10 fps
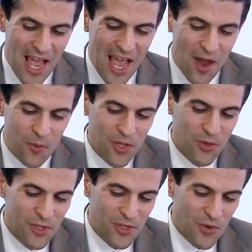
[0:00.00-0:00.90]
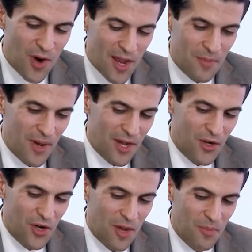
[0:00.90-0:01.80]
How would you describe
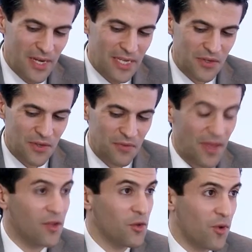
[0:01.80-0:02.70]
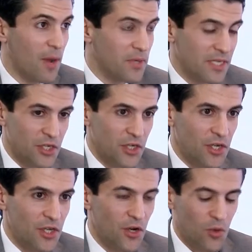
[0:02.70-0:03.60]
your company's value
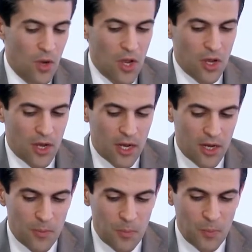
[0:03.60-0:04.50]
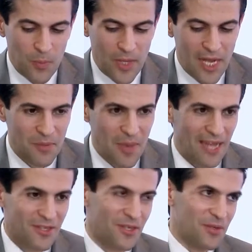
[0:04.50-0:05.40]
proposition? You know, getting
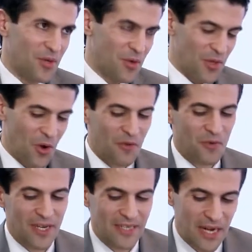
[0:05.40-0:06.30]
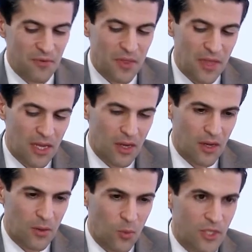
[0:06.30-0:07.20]
back to, you know, the offerings and everything,
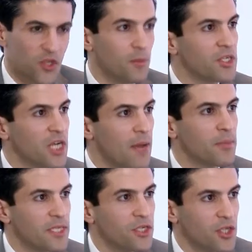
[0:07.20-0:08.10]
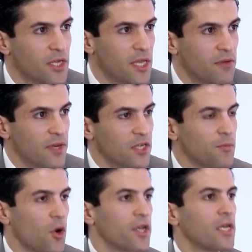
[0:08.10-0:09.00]
with so much competition in the
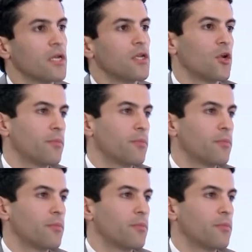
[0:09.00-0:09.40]
FX market, you know,